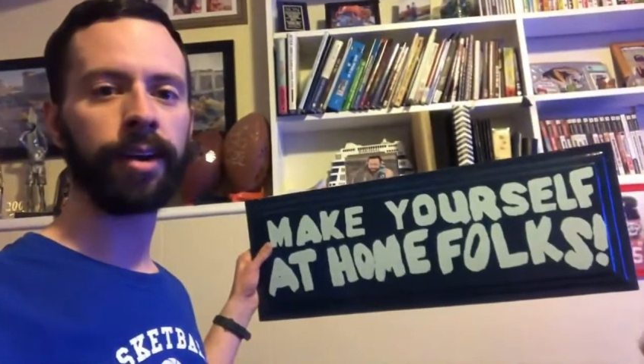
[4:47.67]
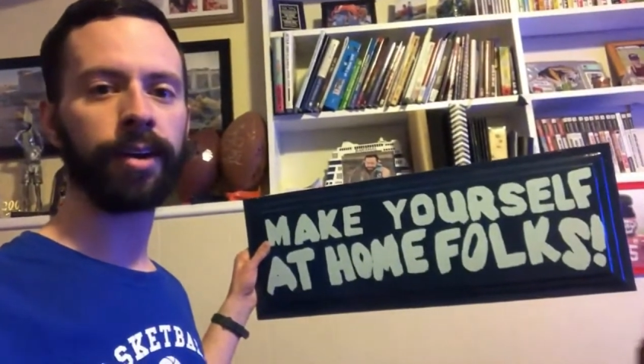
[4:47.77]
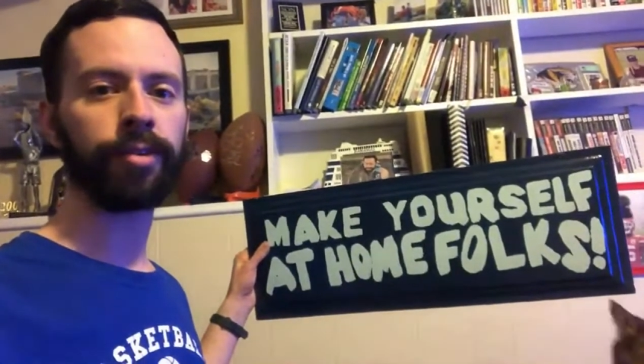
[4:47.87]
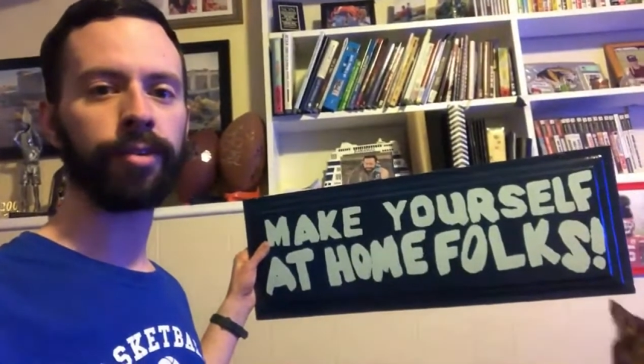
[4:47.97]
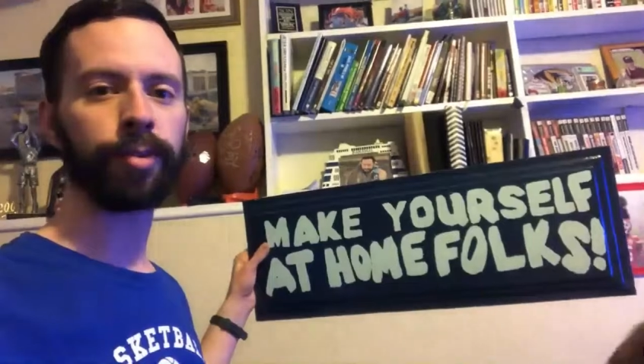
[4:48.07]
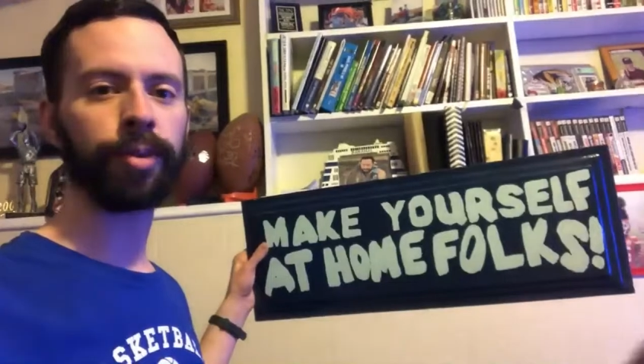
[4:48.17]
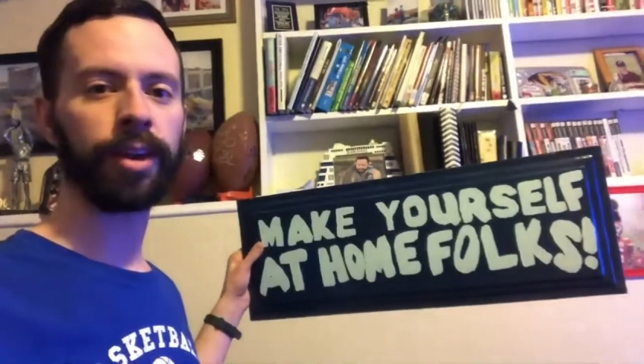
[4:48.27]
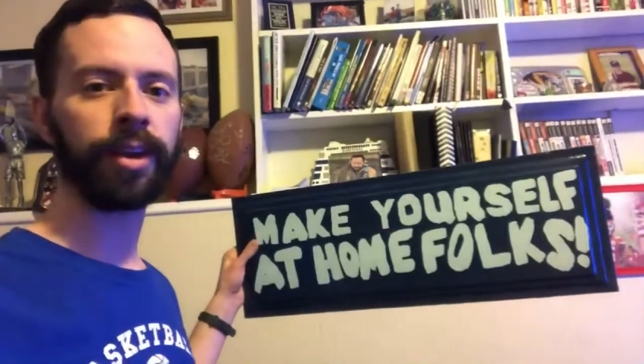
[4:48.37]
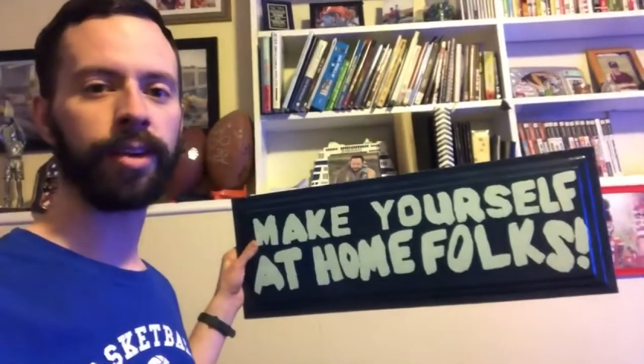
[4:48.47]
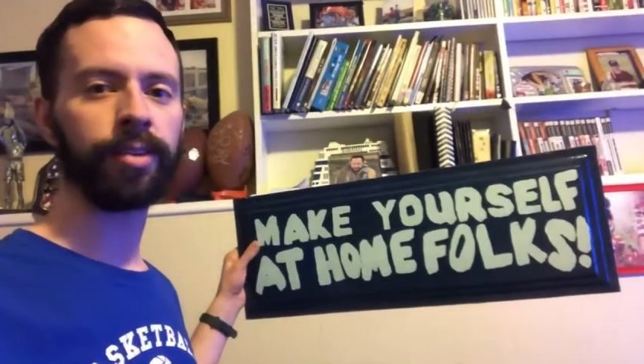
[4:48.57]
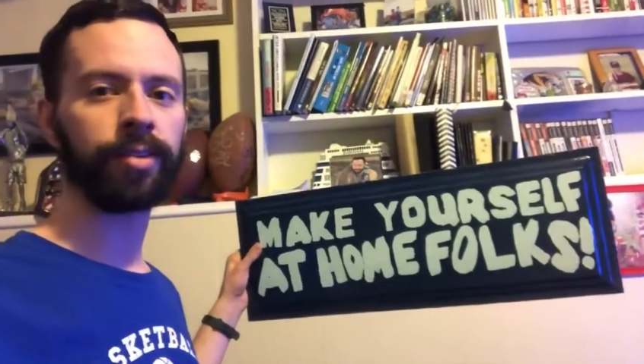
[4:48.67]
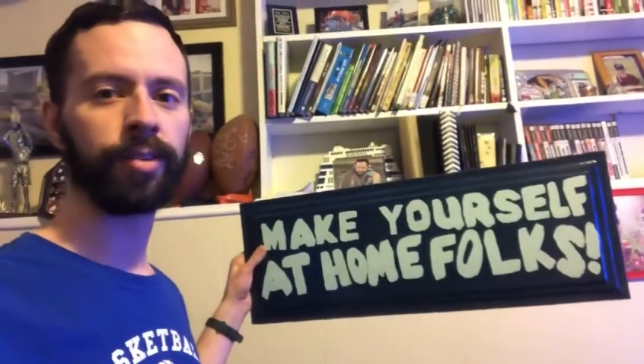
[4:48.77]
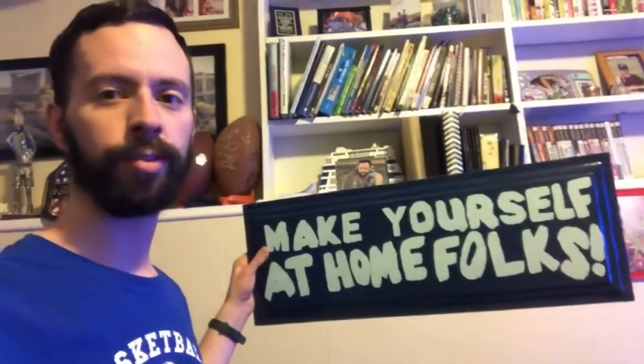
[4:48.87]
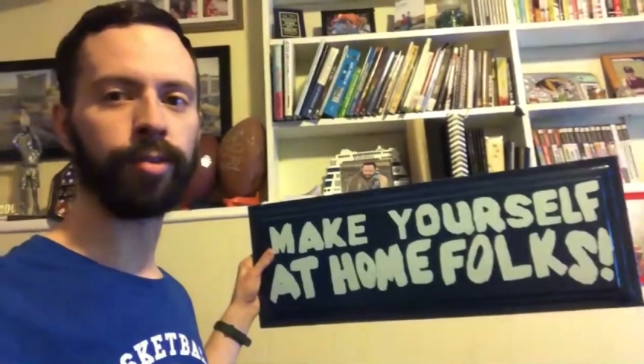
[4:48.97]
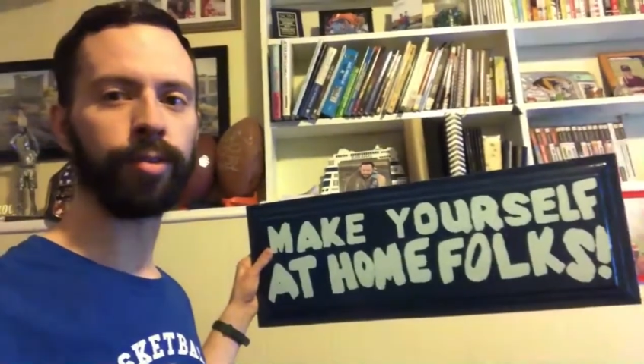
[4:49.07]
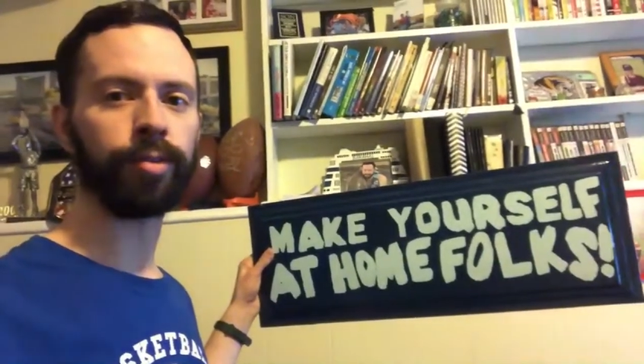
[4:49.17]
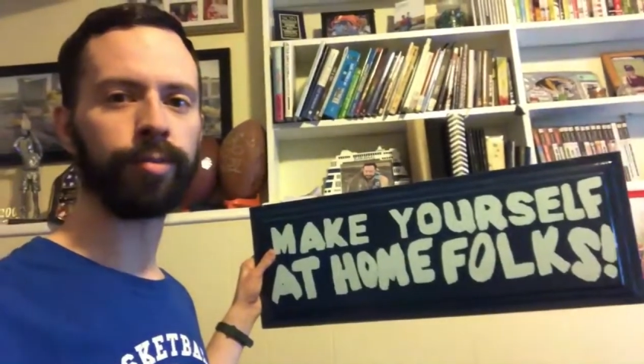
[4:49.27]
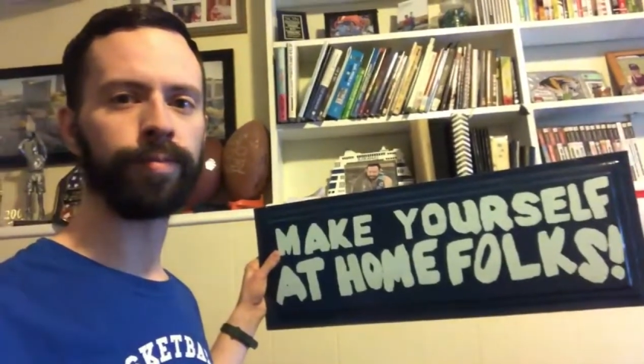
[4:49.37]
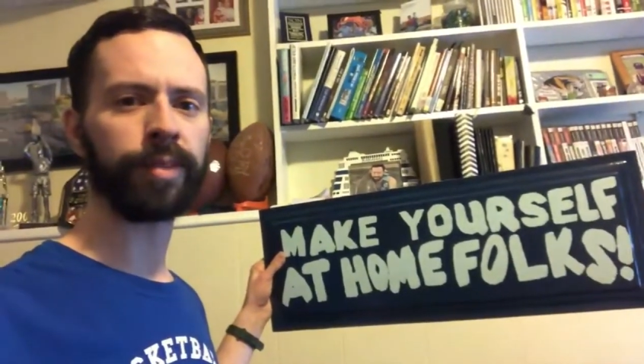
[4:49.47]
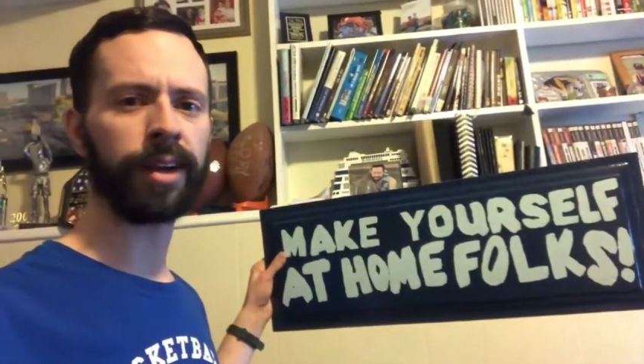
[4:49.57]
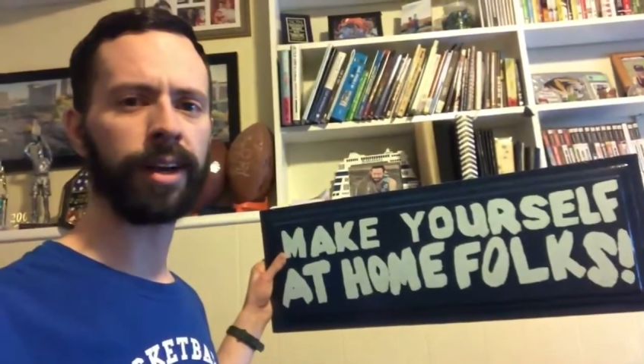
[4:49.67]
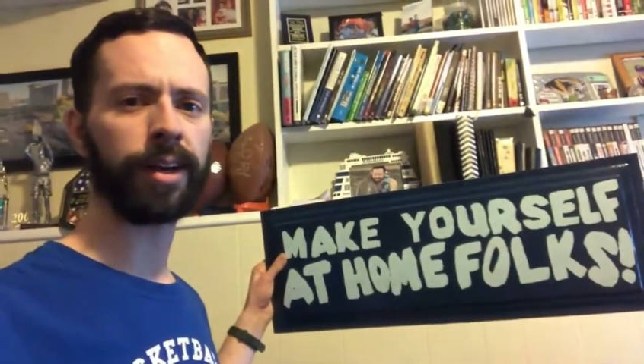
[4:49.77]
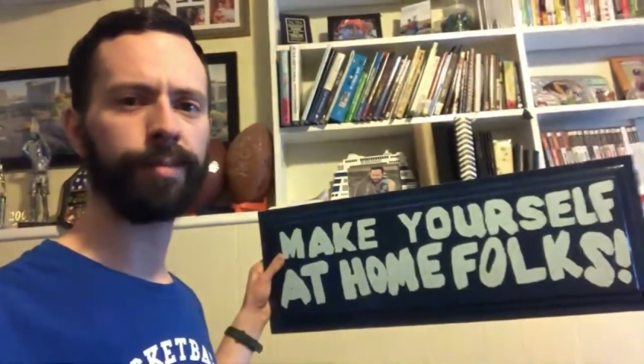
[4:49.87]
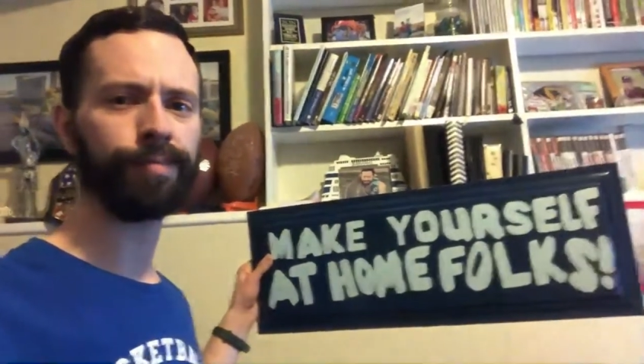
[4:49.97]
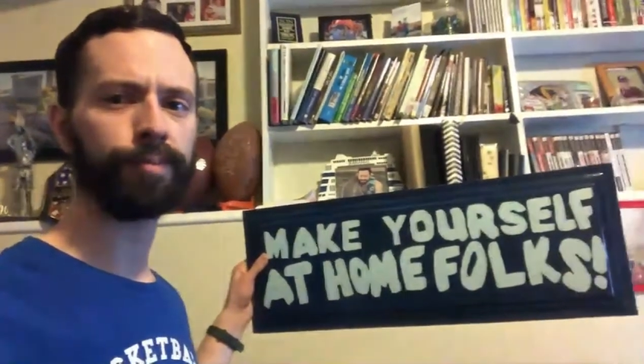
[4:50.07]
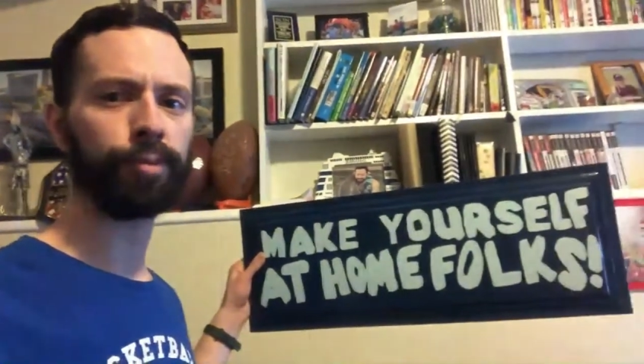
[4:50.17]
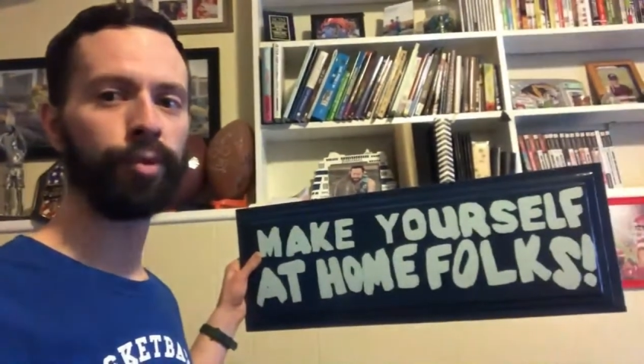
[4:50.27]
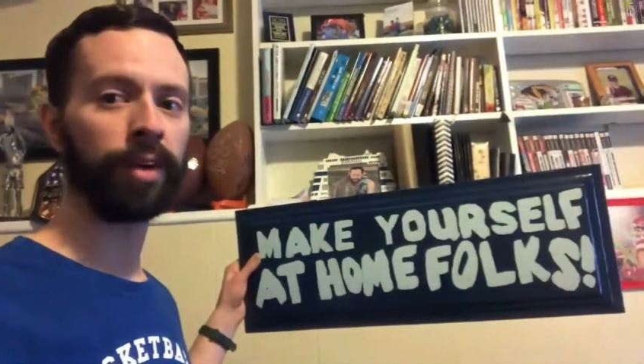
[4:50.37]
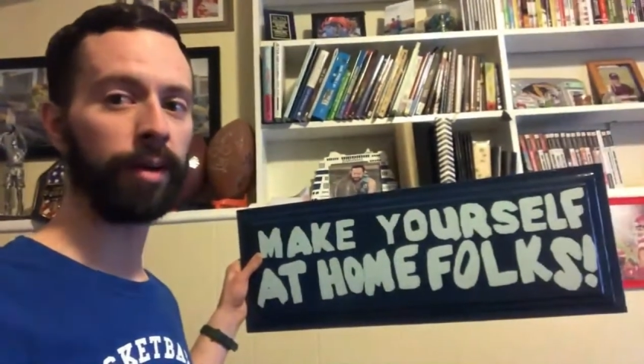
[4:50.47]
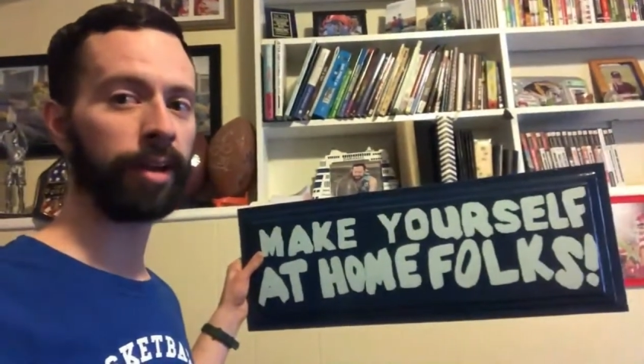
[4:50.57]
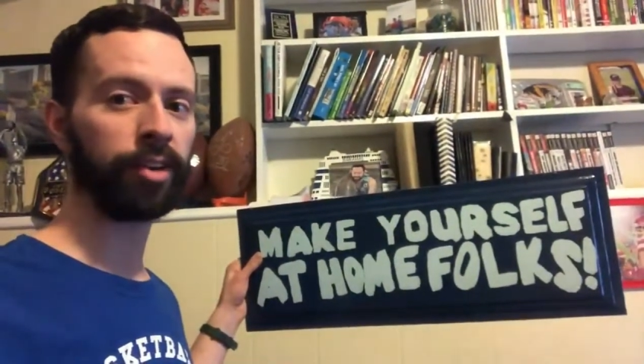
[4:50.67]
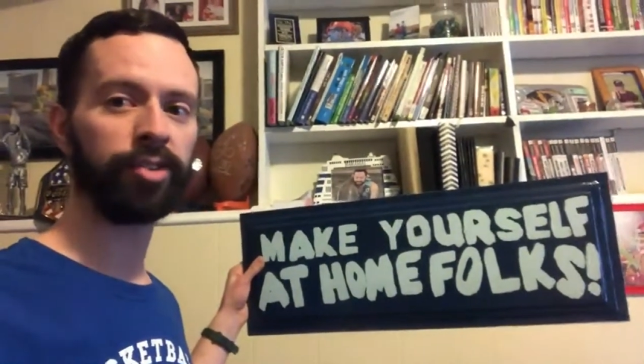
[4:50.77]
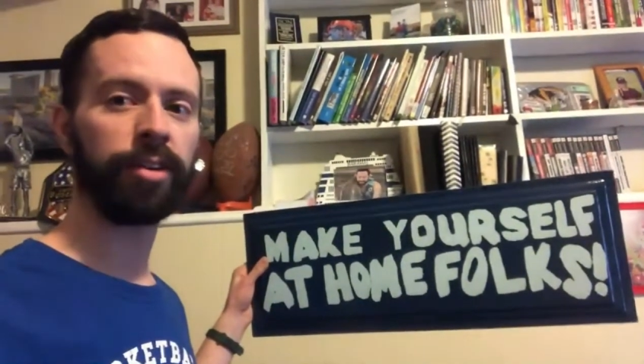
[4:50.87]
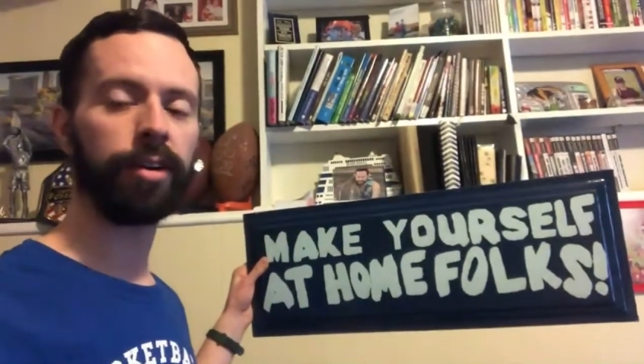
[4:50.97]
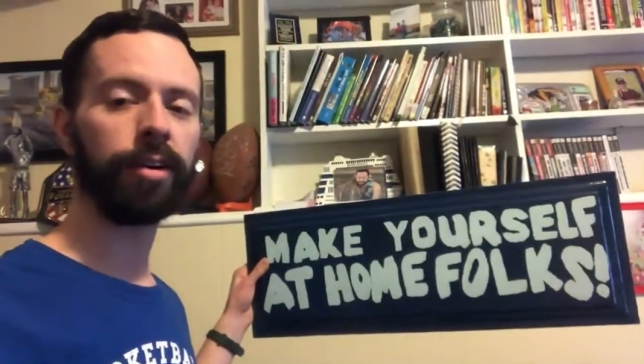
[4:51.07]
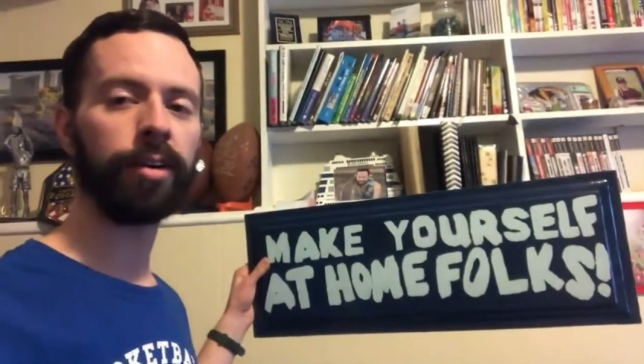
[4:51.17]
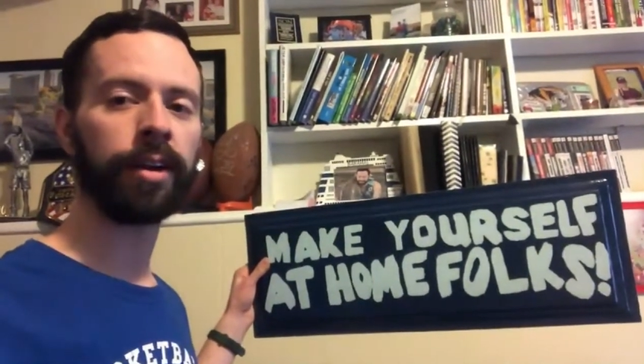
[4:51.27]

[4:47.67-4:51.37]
So the plan is to move out next year,